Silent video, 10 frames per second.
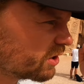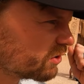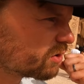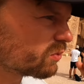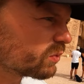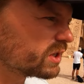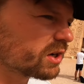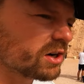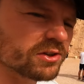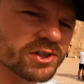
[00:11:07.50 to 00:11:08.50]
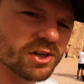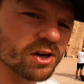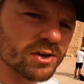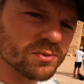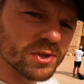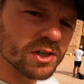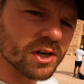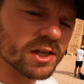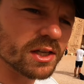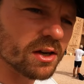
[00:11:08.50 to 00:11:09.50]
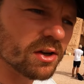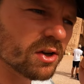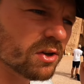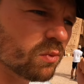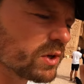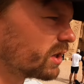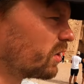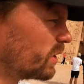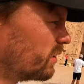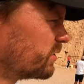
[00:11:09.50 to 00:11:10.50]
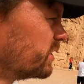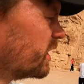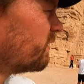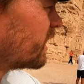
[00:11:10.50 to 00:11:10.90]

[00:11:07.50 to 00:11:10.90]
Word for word: you know, we are in charge, we are here, we are wealthy.